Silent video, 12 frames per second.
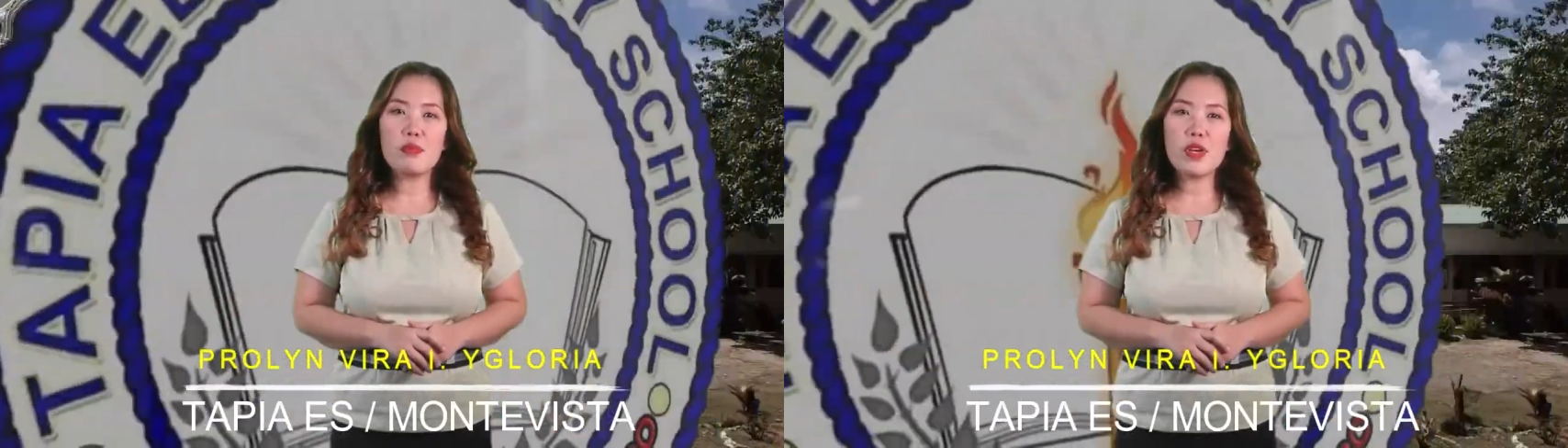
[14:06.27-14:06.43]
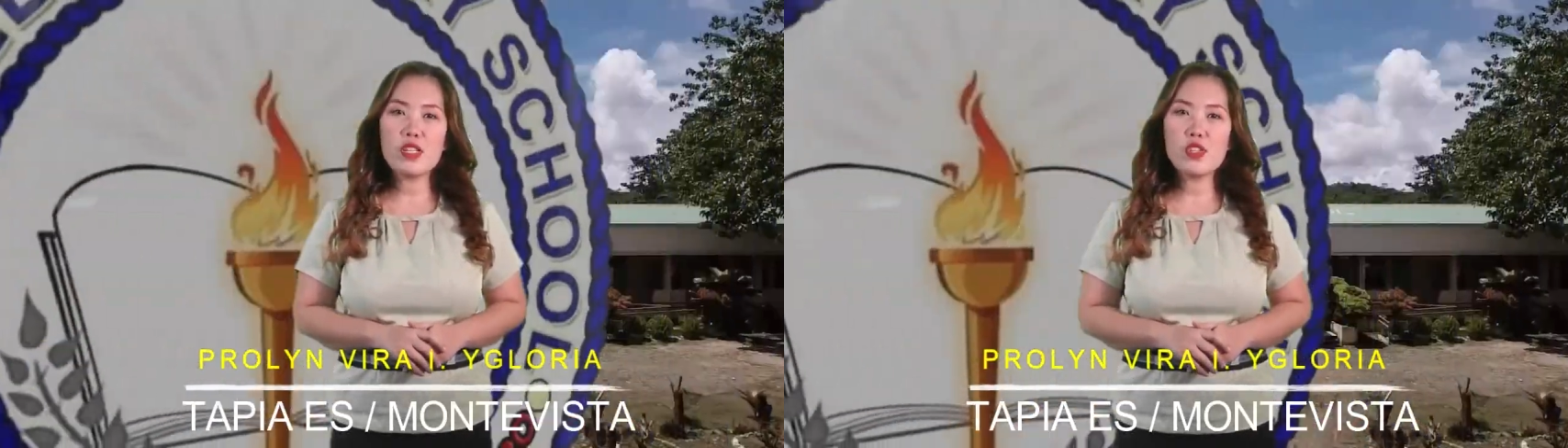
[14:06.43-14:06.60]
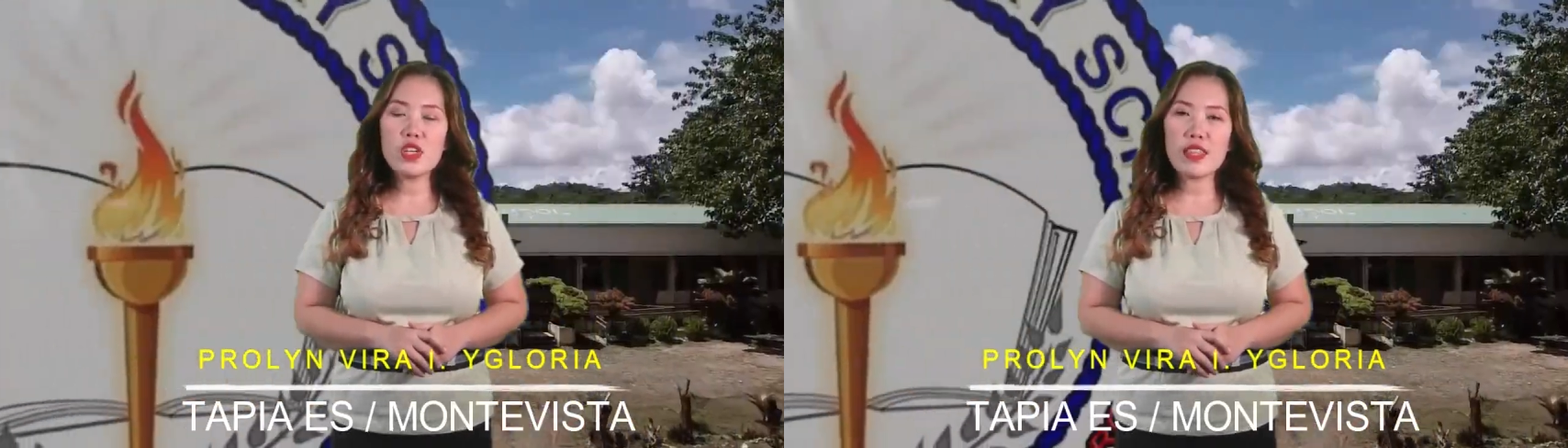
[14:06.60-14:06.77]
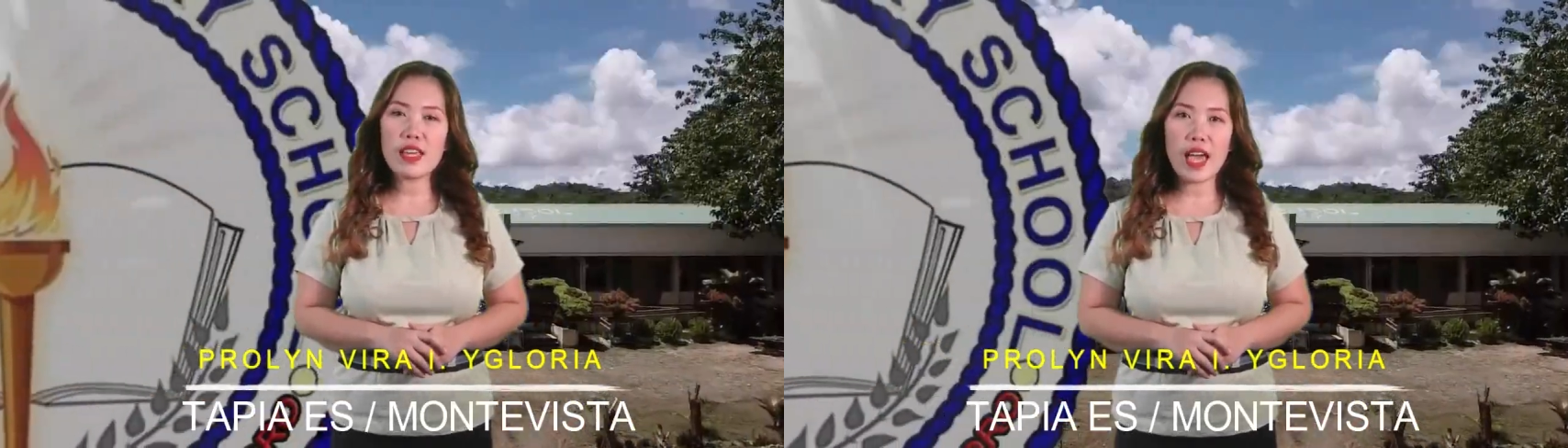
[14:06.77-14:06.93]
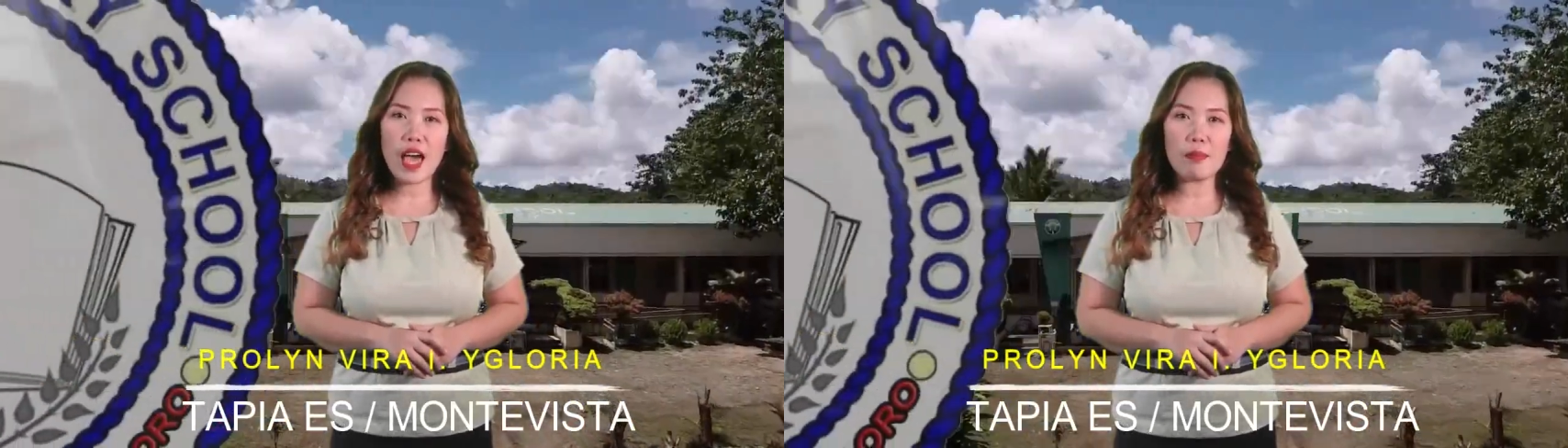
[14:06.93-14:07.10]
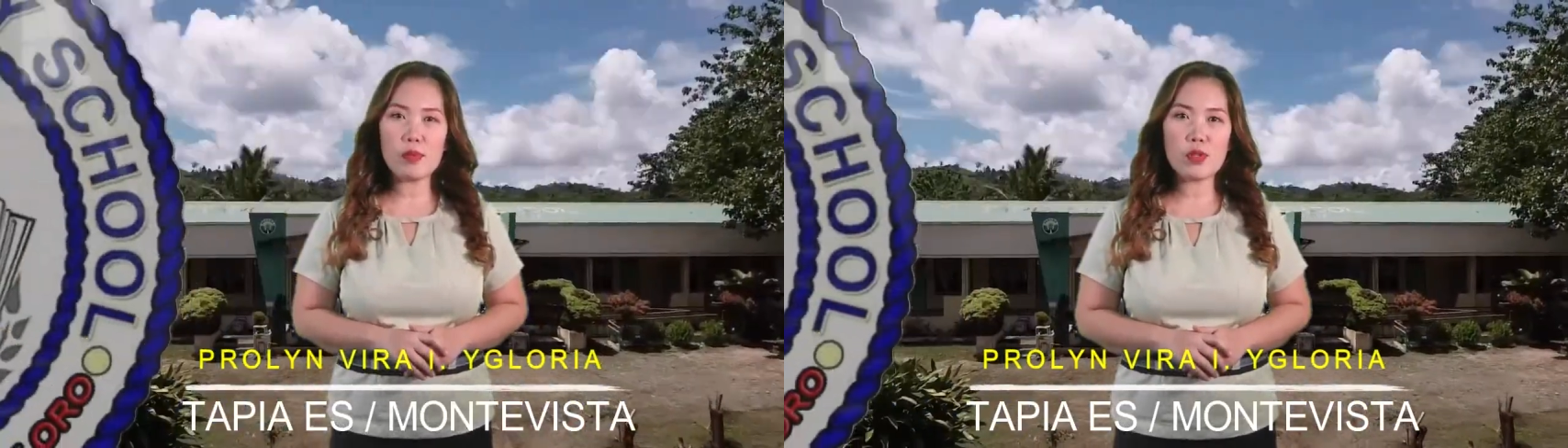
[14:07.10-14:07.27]
Bridging the
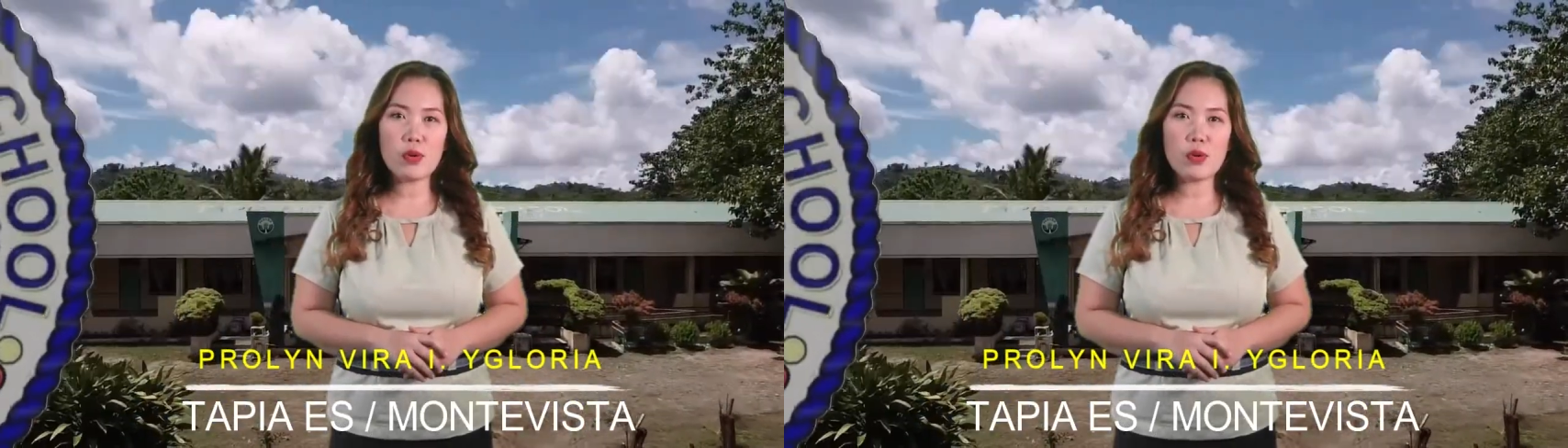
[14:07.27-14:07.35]
Gap